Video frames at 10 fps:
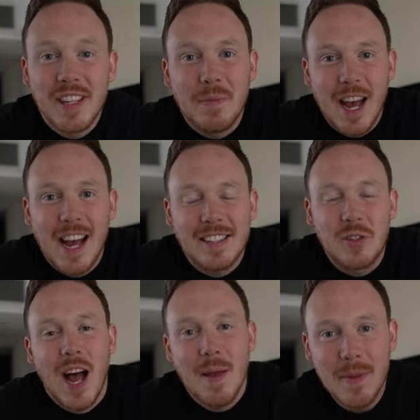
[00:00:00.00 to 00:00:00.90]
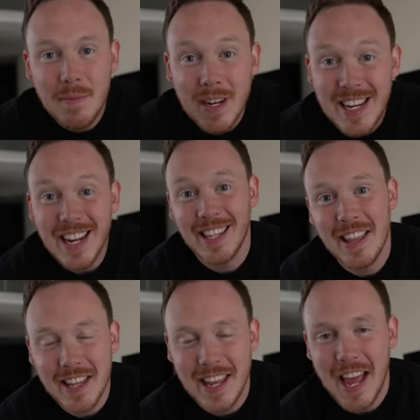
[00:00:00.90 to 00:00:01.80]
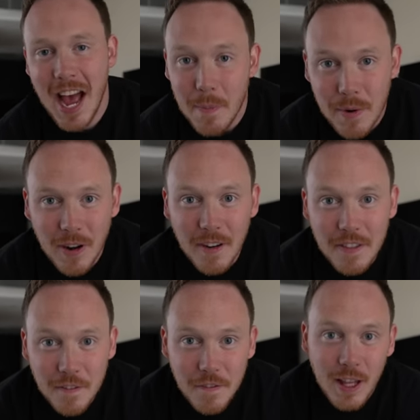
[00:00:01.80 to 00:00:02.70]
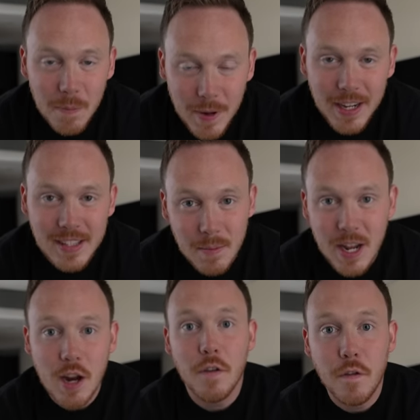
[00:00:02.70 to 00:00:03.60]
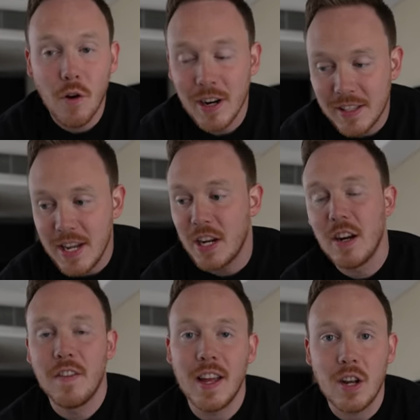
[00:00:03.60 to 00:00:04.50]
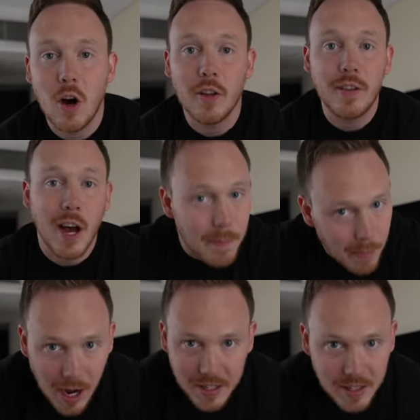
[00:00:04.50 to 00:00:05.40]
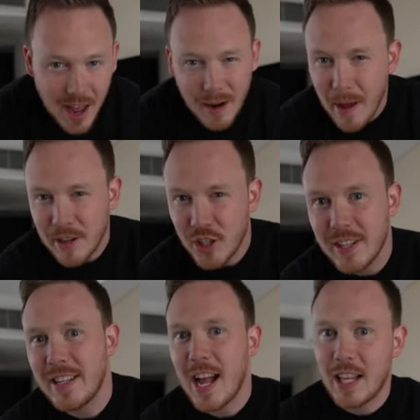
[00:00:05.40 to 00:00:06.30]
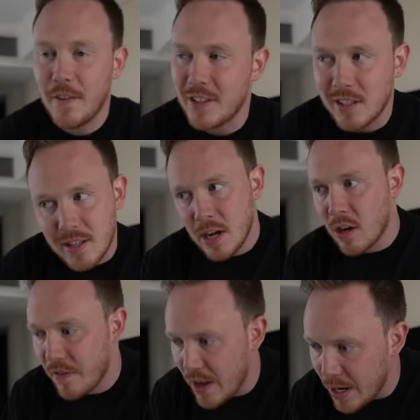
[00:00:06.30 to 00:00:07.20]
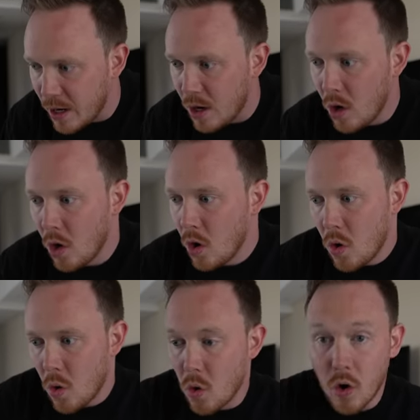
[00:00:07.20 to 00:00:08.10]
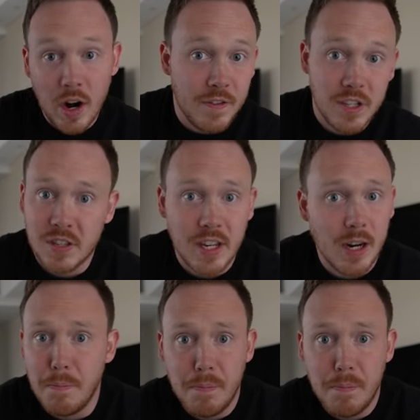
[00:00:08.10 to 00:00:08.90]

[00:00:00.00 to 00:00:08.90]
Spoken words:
up, guys? So I'm in Manila, the capital of the Philippines, and I'm here for a sneaker event called UnboxCon. I'm not sure exactly if it's a sneaker event or if it's just like a